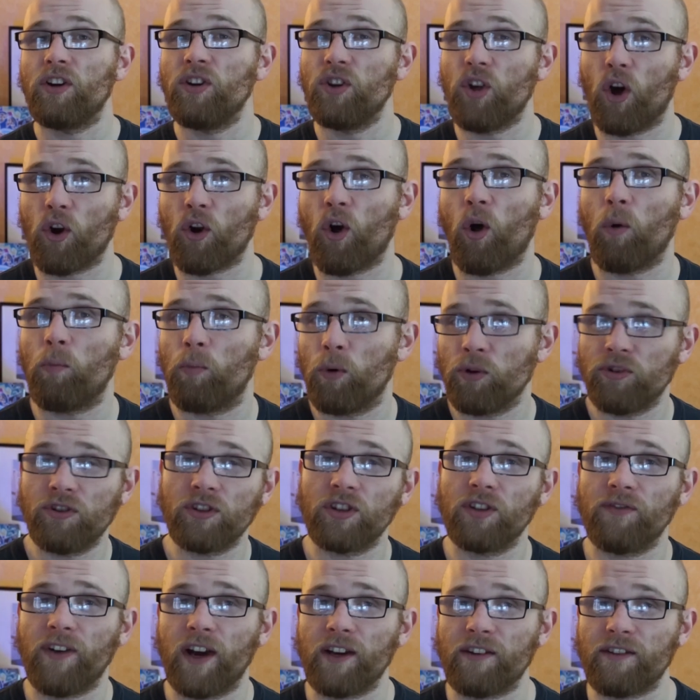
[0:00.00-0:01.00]
not all
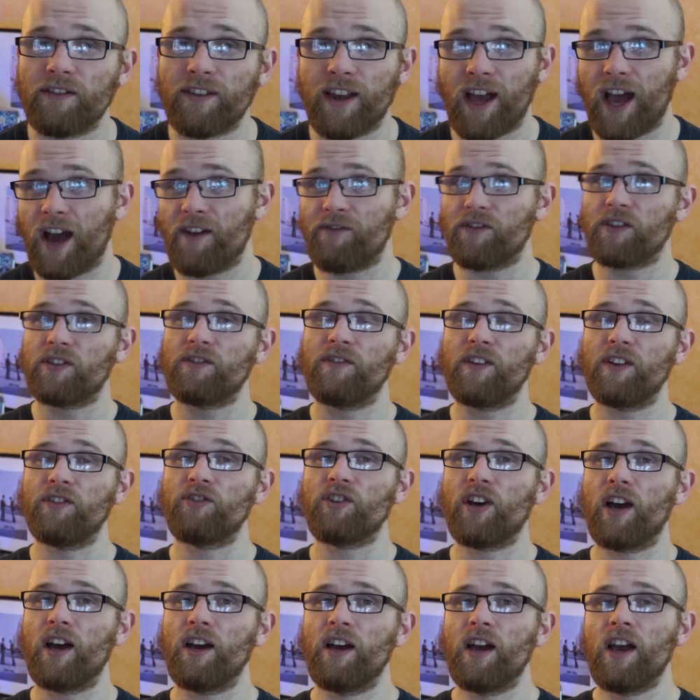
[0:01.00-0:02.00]
budget devices have this
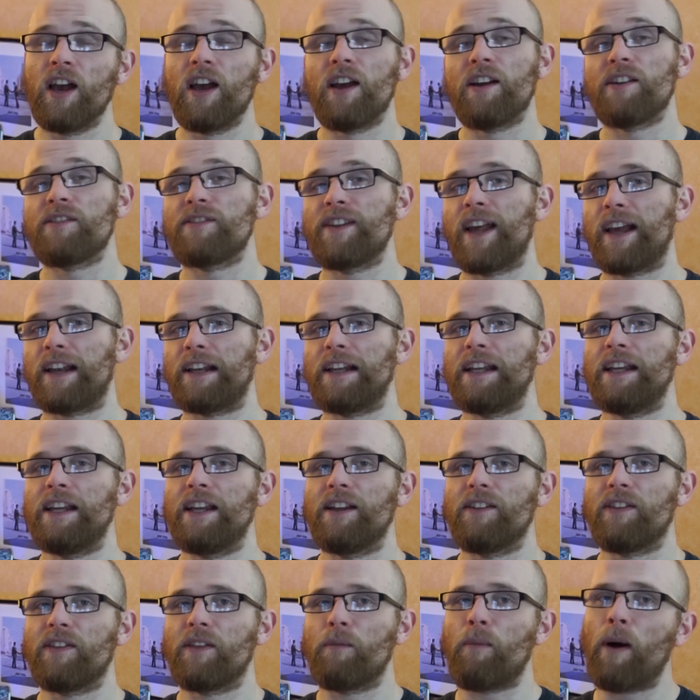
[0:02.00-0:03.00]
feature.
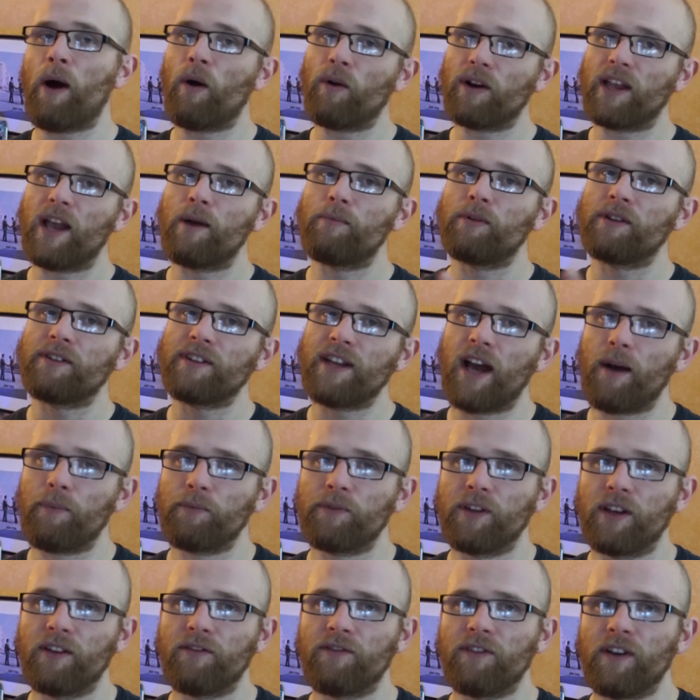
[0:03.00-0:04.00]
Sadly, the power cable is
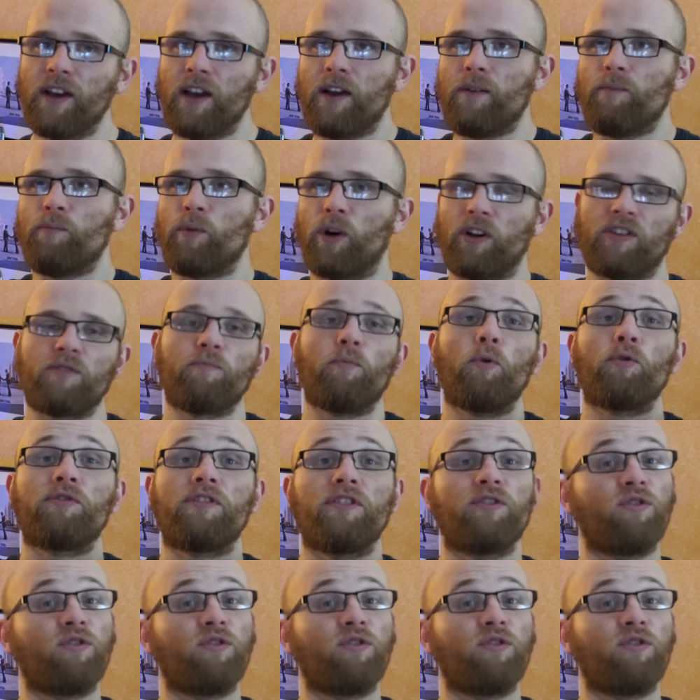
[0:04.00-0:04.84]
captive, but I suppose